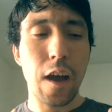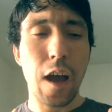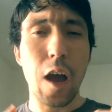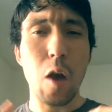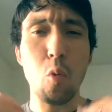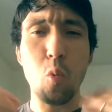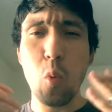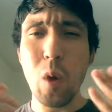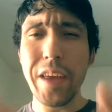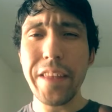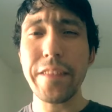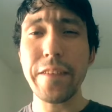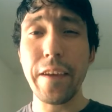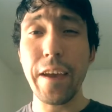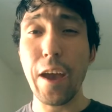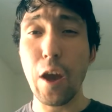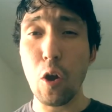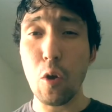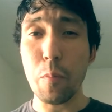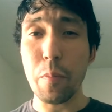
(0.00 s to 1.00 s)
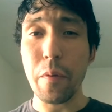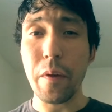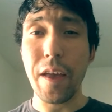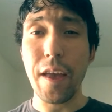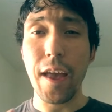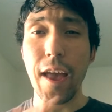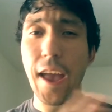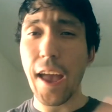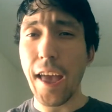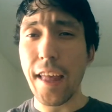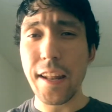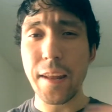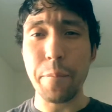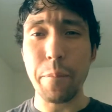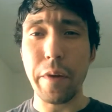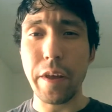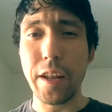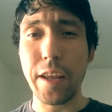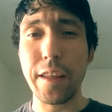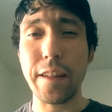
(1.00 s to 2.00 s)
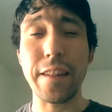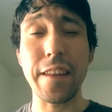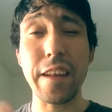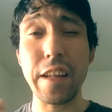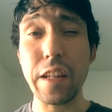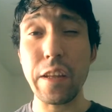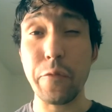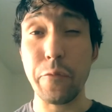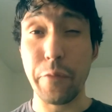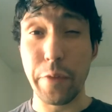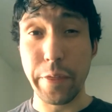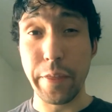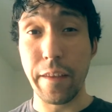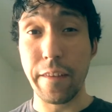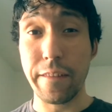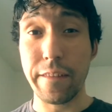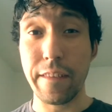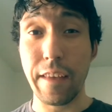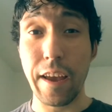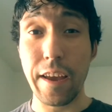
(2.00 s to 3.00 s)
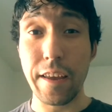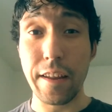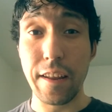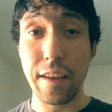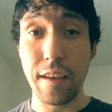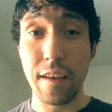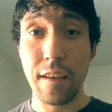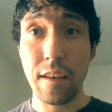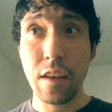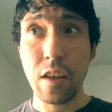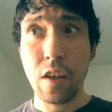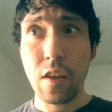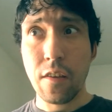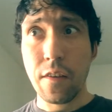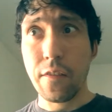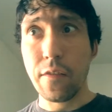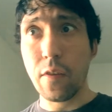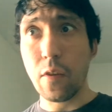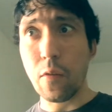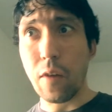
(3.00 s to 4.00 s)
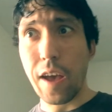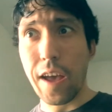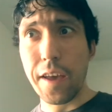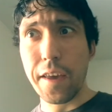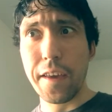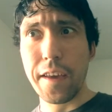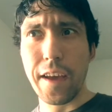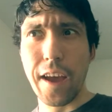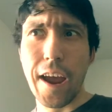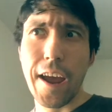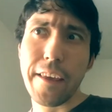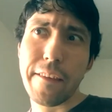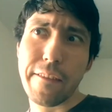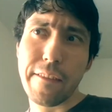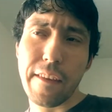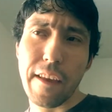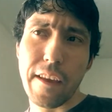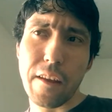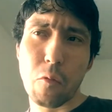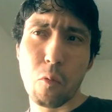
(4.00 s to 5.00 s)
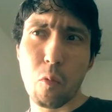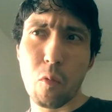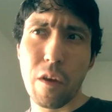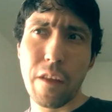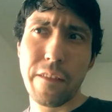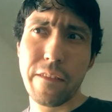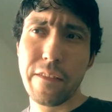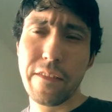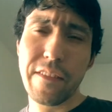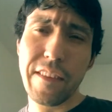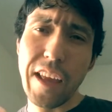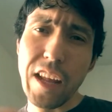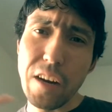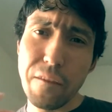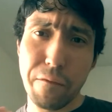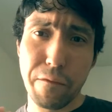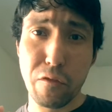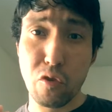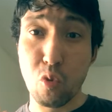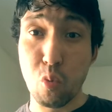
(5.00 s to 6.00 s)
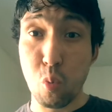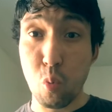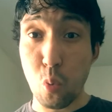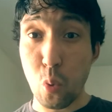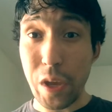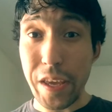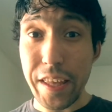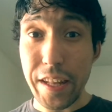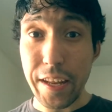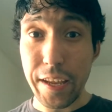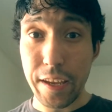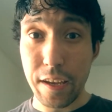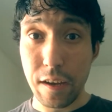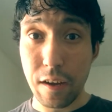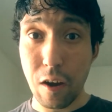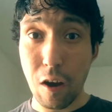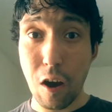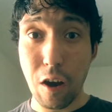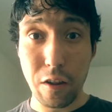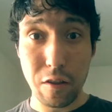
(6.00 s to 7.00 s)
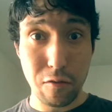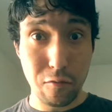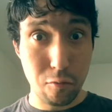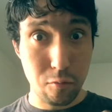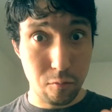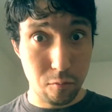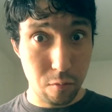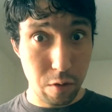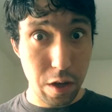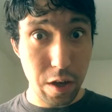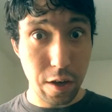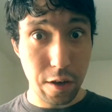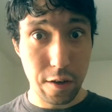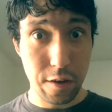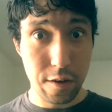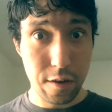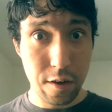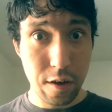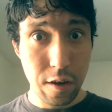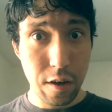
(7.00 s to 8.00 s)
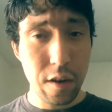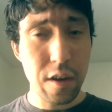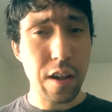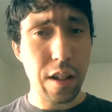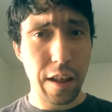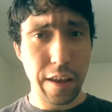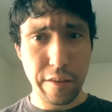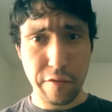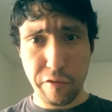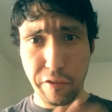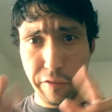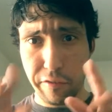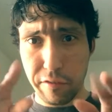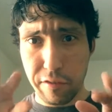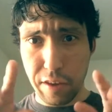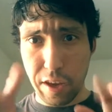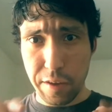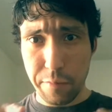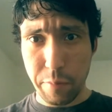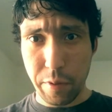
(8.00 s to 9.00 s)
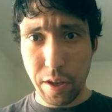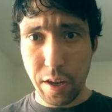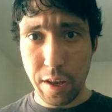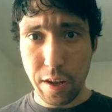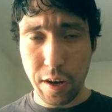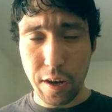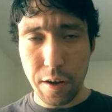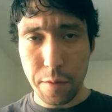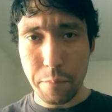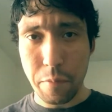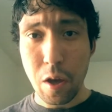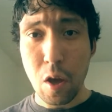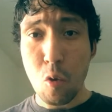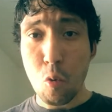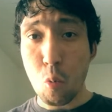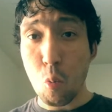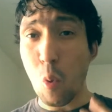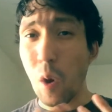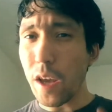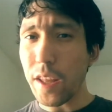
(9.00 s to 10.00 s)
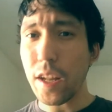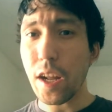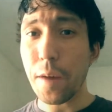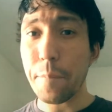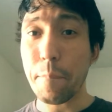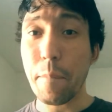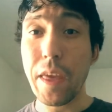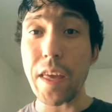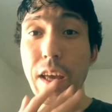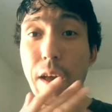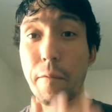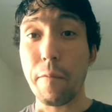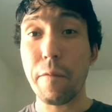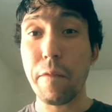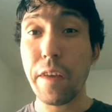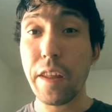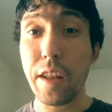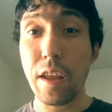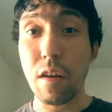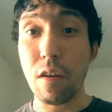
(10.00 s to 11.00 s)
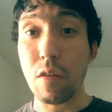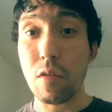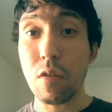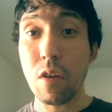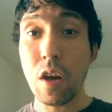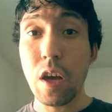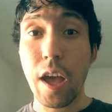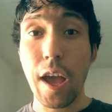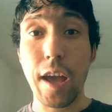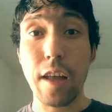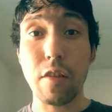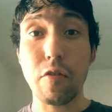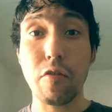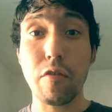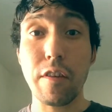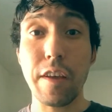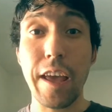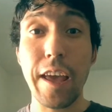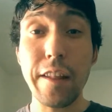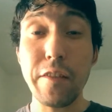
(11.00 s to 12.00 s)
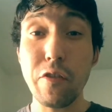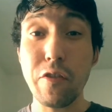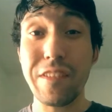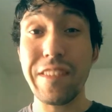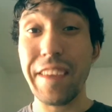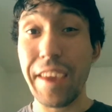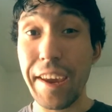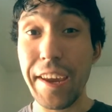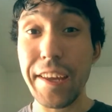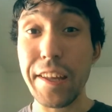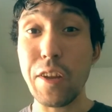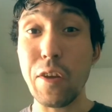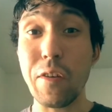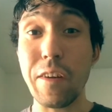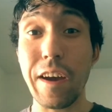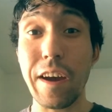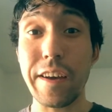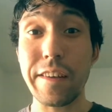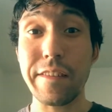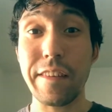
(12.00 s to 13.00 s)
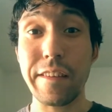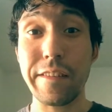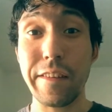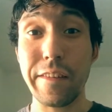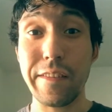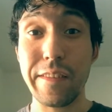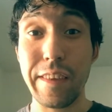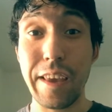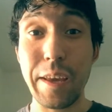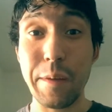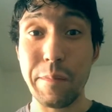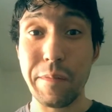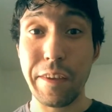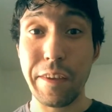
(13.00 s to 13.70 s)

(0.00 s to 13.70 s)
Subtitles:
a way to help anybody dealing with anxiety. So, I said, instead of tweeting on Twitter, like just typing it up, why not make a video and entertain you guys at the same